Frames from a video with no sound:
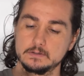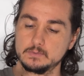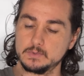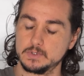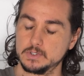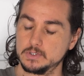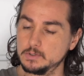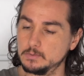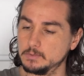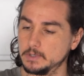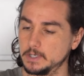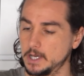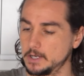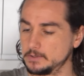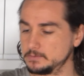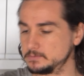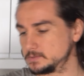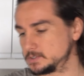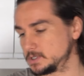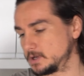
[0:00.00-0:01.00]
with a double
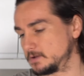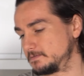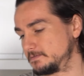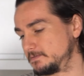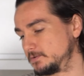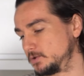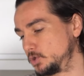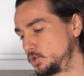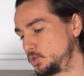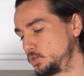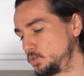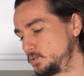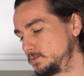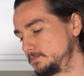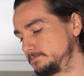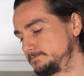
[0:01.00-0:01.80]
O, Tofu,